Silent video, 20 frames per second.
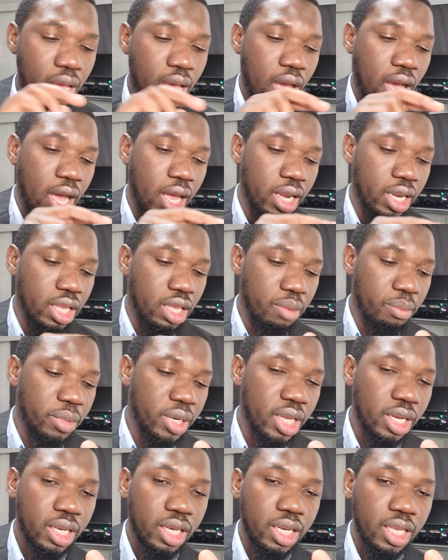and
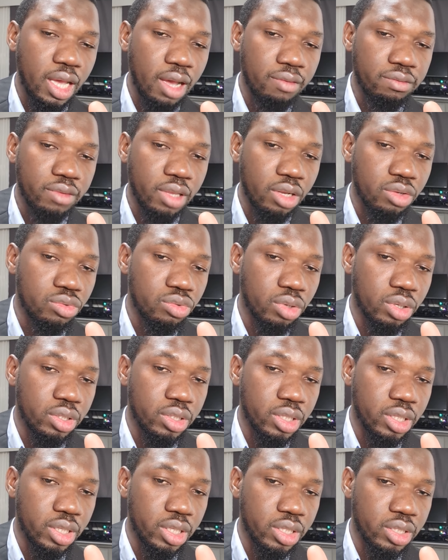immediately after
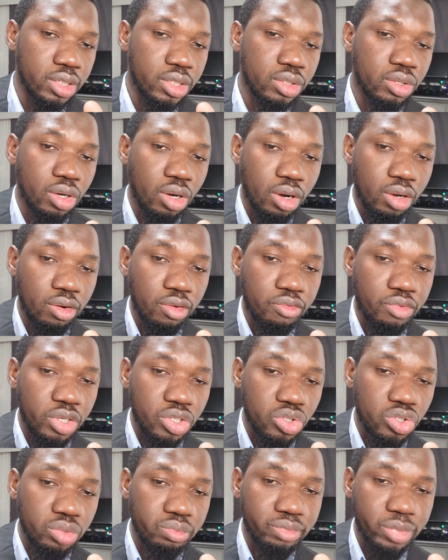200 hertz all of them
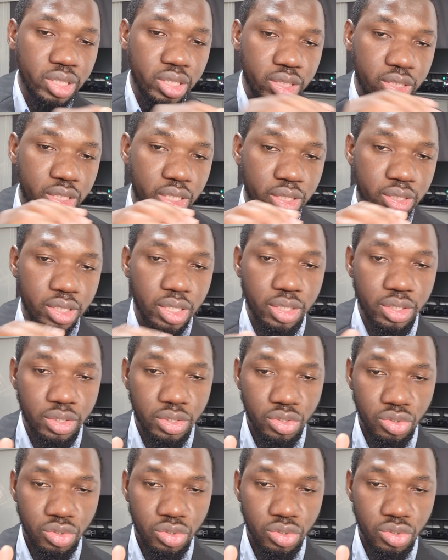should be rejected.